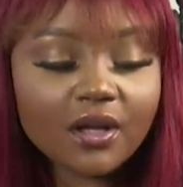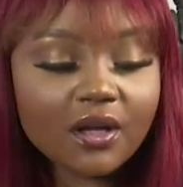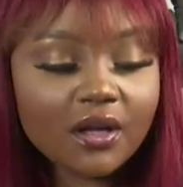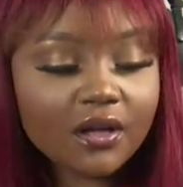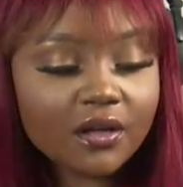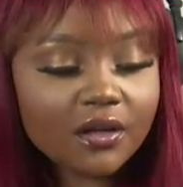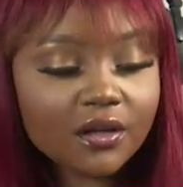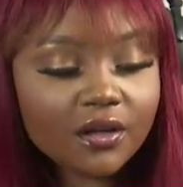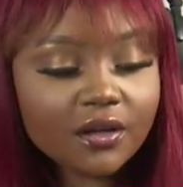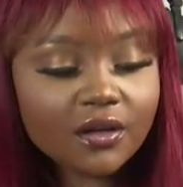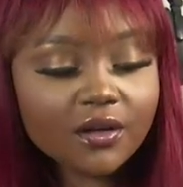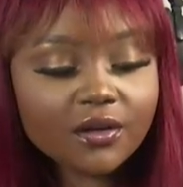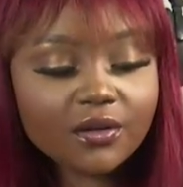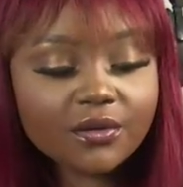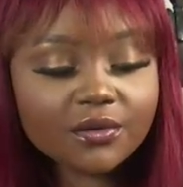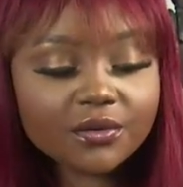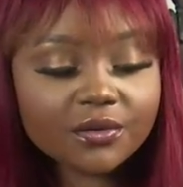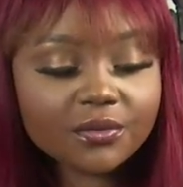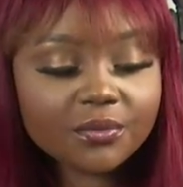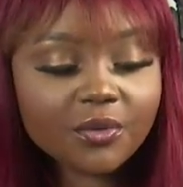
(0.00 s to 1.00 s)

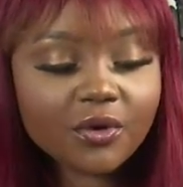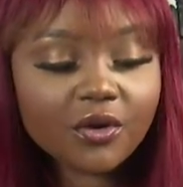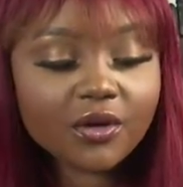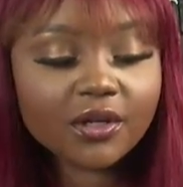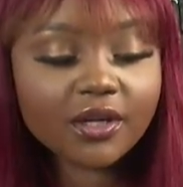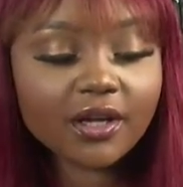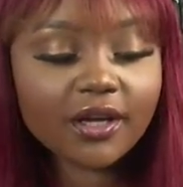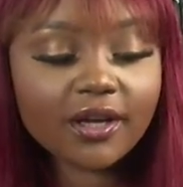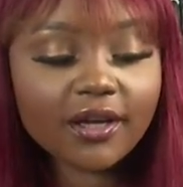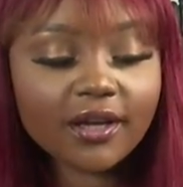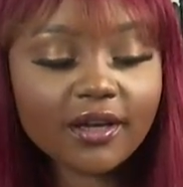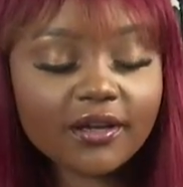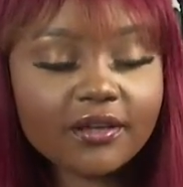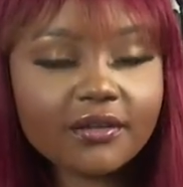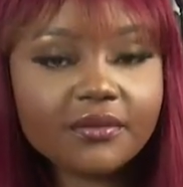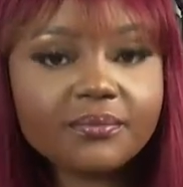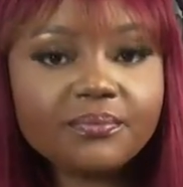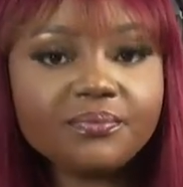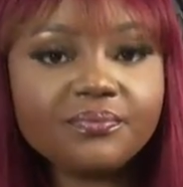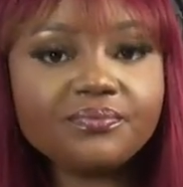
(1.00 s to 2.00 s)
Hello, good
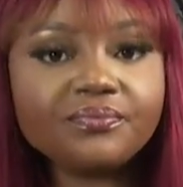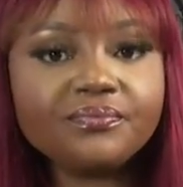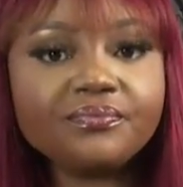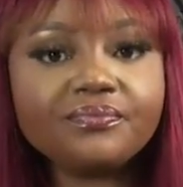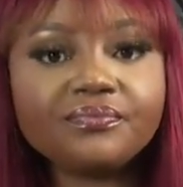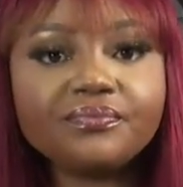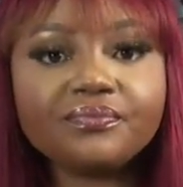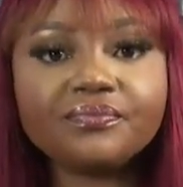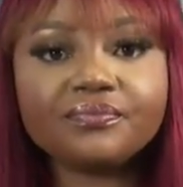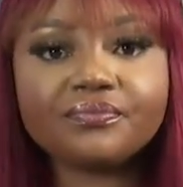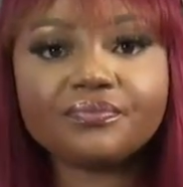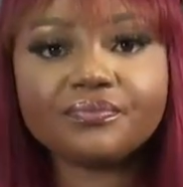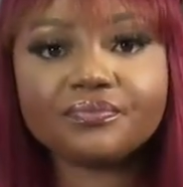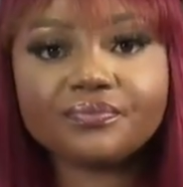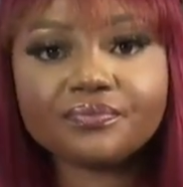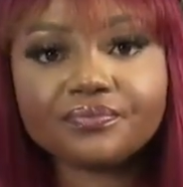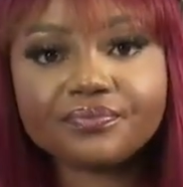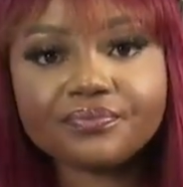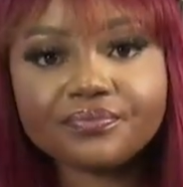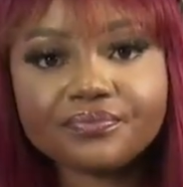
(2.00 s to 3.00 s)
morning.
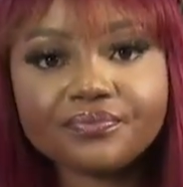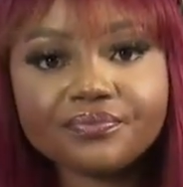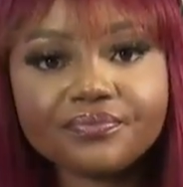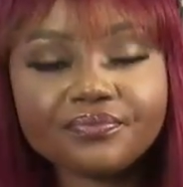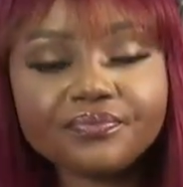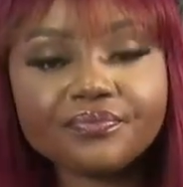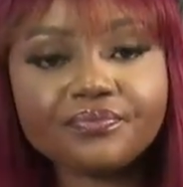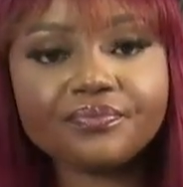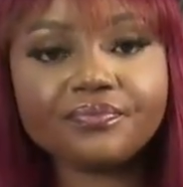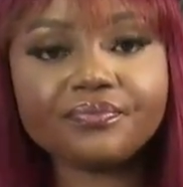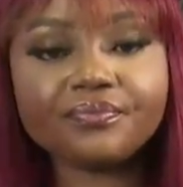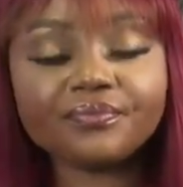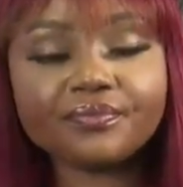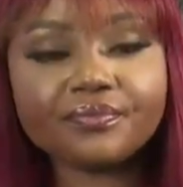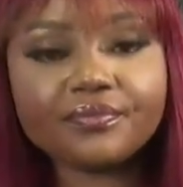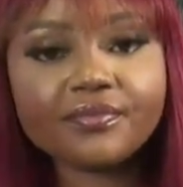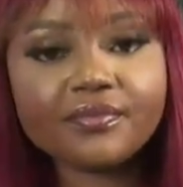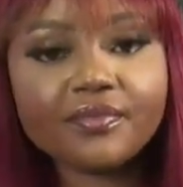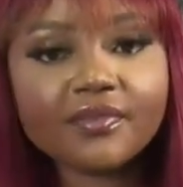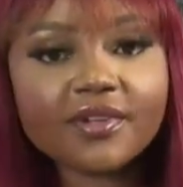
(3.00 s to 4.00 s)
Good
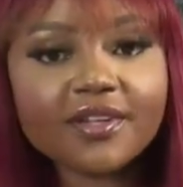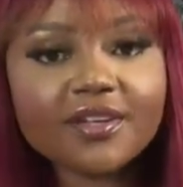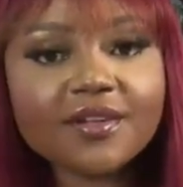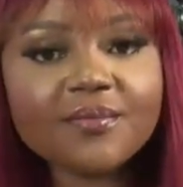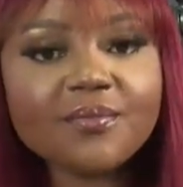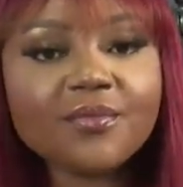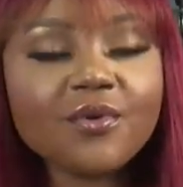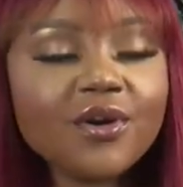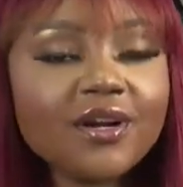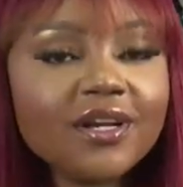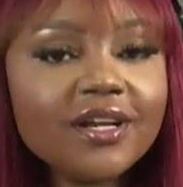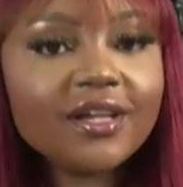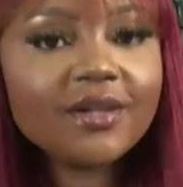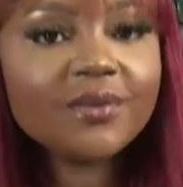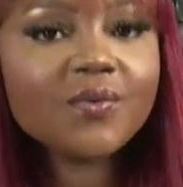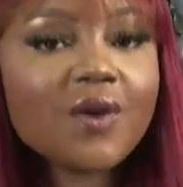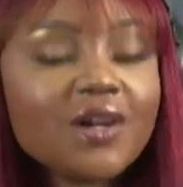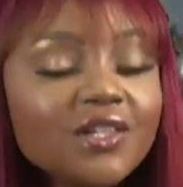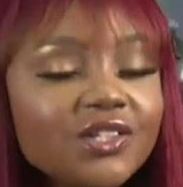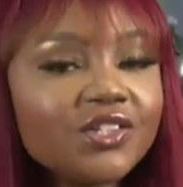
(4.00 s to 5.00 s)
morning. Good
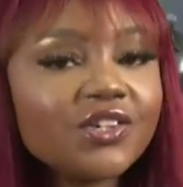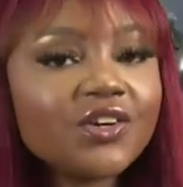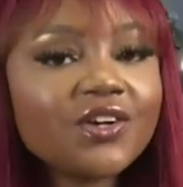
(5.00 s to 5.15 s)
morning. What's